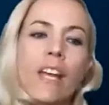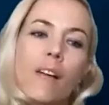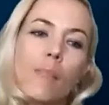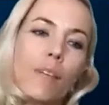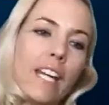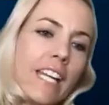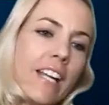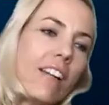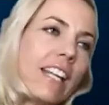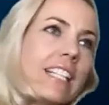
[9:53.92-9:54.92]

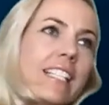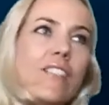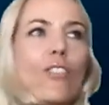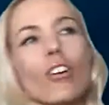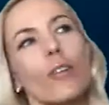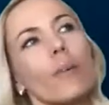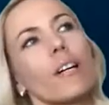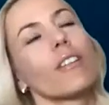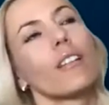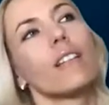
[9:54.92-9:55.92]
Marina, let's talk
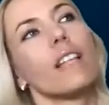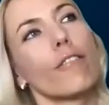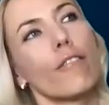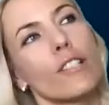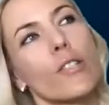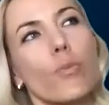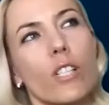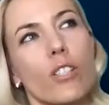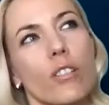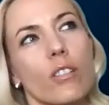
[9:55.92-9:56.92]
about the difference
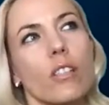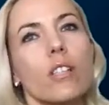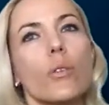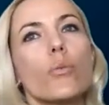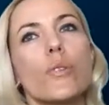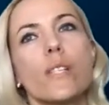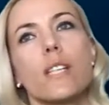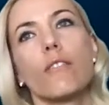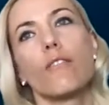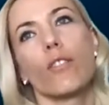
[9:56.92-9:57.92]
which you
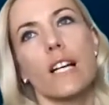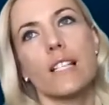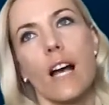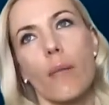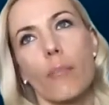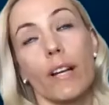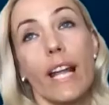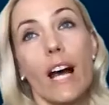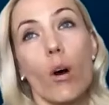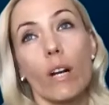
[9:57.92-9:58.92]
see, for example,
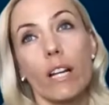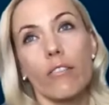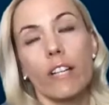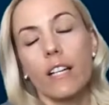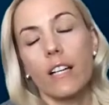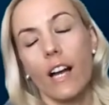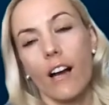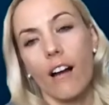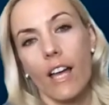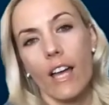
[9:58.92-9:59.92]
now living
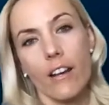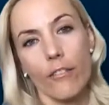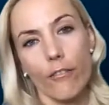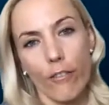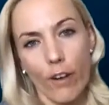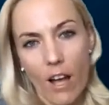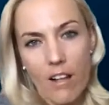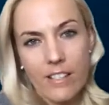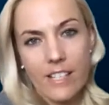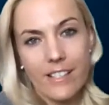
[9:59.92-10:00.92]
in
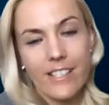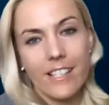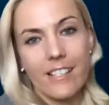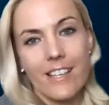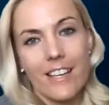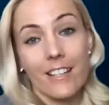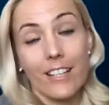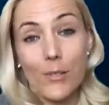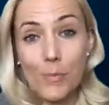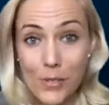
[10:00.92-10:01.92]
France and
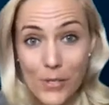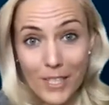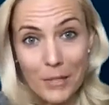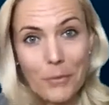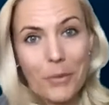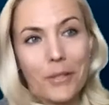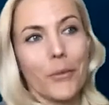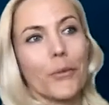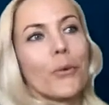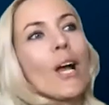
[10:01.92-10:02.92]
seeing, especially when
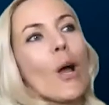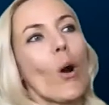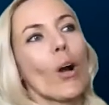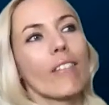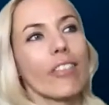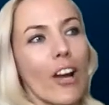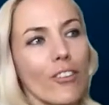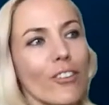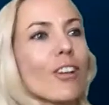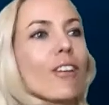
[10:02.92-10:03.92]
you
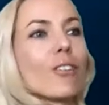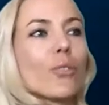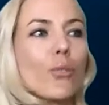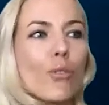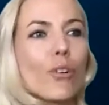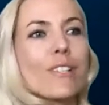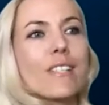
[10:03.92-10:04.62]
conduct your tours